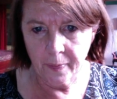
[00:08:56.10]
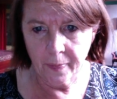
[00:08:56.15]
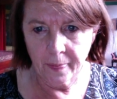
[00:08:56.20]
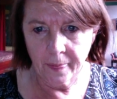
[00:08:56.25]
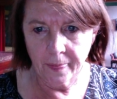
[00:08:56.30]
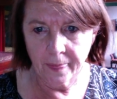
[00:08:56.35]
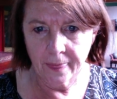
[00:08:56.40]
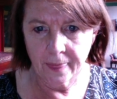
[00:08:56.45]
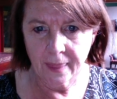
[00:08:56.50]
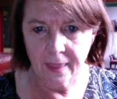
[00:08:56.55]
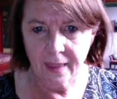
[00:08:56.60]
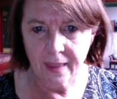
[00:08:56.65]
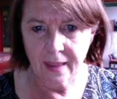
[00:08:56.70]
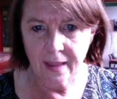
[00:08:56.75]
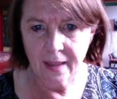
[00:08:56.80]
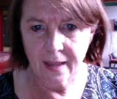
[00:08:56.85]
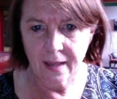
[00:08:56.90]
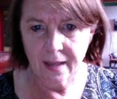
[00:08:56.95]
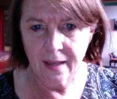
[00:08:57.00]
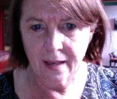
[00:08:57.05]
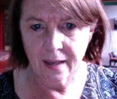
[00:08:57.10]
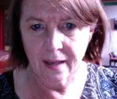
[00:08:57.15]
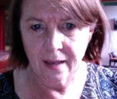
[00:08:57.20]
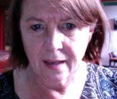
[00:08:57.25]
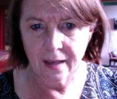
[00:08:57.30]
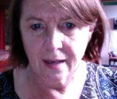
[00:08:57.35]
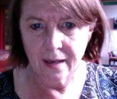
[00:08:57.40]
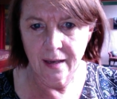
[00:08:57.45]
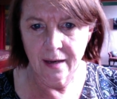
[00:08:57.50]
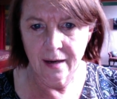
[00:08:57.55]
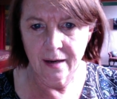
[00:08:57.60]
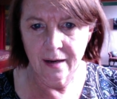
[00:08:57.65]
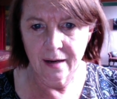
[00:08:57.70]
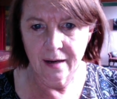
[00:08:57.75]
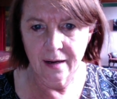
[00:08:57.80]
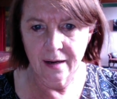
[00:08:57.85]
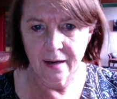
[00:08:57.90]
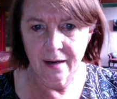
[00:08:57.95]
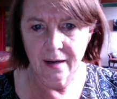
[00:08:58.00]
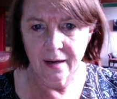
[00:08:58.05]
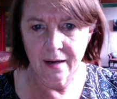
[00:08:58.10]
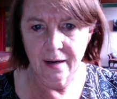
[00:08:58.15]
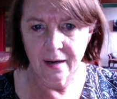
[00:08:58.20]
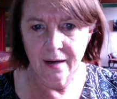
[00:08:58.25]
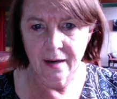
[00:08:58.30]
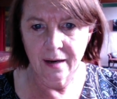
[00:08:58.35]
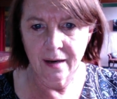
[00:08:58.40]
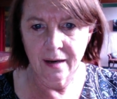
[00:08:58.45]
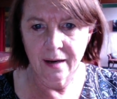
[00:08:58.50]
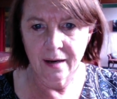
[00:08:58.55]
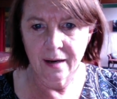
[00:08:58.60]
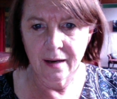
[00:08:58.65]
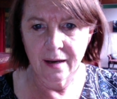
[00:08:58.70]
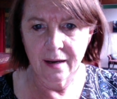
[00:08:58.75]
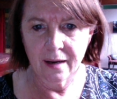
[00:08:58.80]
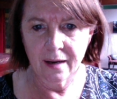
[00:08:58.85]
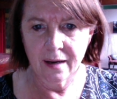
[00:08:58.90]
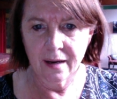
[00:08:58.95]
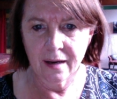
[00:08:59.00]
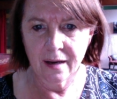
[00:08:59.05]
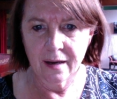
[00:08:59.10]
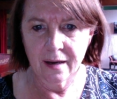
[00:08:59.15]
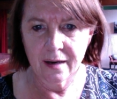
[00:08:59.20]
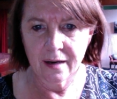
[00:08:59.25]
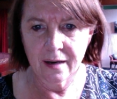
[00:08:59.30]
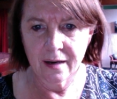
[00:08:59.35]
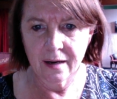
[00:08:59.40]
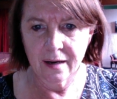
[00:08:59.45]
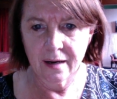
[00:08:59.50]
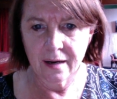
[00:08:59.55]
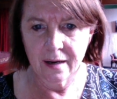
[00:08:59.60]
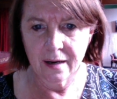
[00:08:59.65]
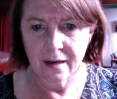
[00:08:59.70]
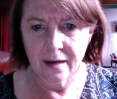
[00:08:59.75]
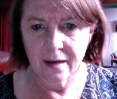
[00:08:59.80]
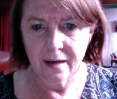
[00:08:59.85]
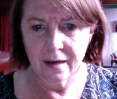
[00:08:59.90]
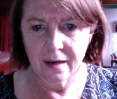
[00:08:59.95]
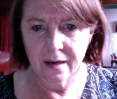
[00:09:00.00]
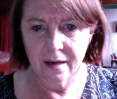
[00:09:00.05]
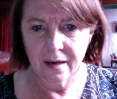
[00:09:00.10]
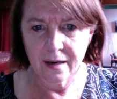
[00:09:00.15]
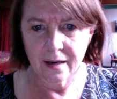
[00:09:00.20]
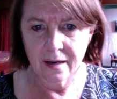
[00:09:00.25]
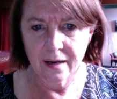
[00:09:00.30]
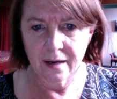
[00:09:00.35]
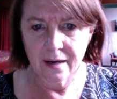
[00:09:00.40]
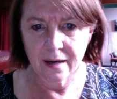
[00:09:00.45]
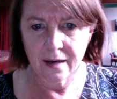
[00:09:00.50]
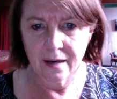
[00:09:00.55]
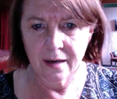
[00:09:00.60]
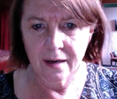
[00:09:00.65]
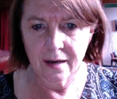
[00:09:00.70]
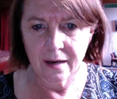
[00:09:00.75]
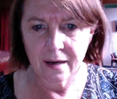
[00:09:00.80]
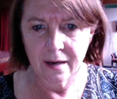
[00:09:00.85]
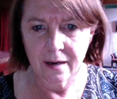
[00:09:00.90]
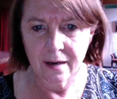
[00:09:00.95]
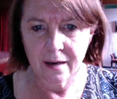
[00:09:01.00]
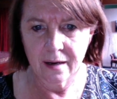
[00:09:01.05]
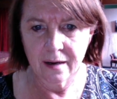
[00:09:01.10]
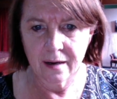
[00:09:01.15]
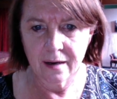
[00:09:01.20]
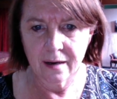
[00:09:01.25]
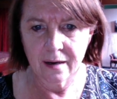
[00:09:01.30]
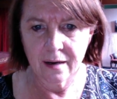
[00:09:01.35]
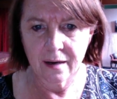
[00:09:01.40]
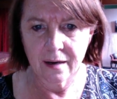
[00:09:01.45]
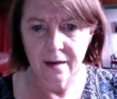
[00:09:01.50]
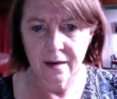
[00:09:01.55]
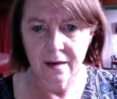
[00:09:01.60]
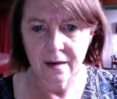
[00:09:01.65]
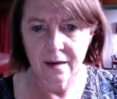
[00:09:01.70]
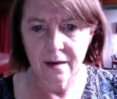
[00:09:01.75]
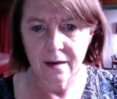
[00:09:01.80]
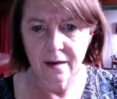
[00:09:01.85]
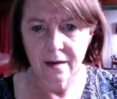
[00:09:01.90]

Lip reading: No one is speaking in this clip.